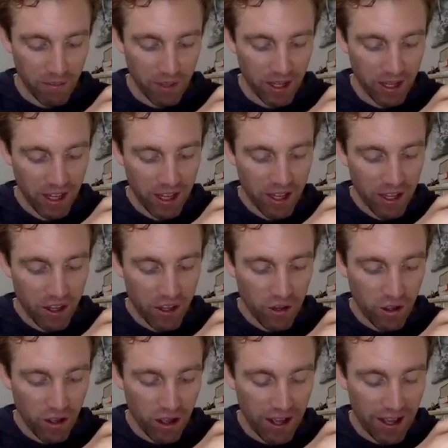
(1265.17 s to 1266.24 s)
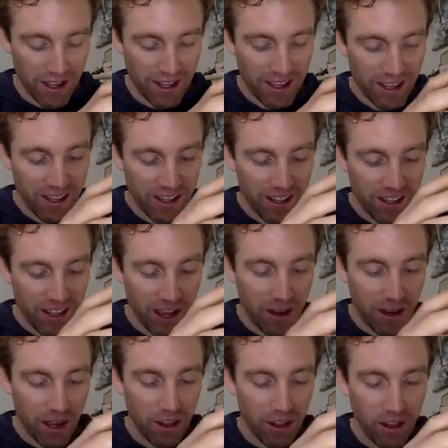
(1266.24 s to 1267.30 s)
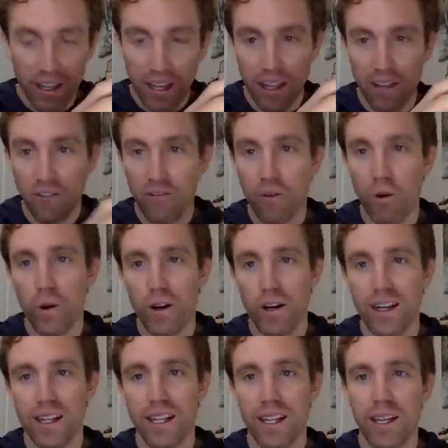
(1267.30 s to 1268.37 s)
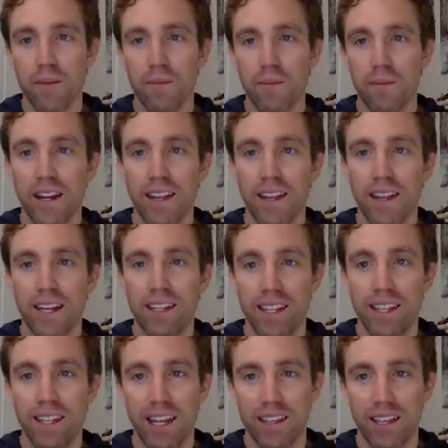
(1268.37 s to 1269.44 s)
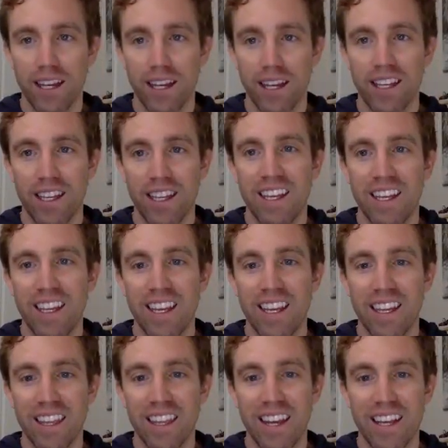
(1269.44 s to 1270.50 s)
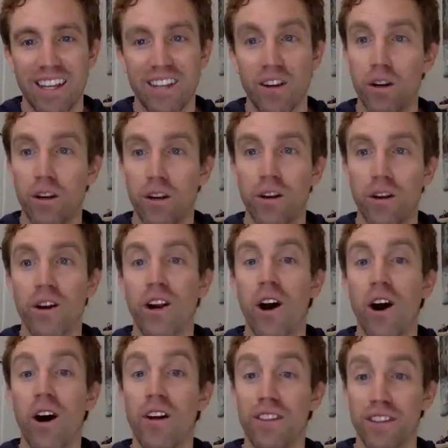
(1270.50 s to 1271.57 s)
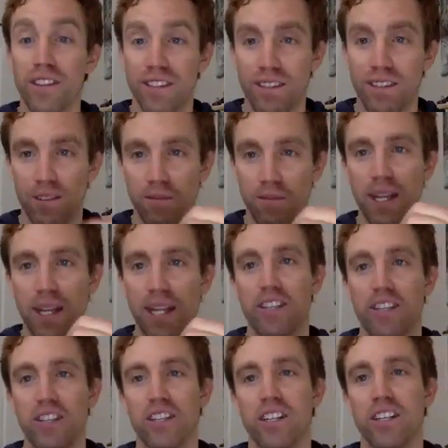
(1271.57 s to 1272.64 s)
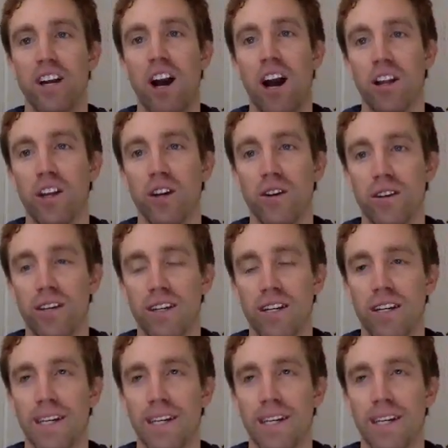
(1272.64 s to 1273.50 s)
But I look at like Ford and compare that to Tesla, and like, or all the major auto,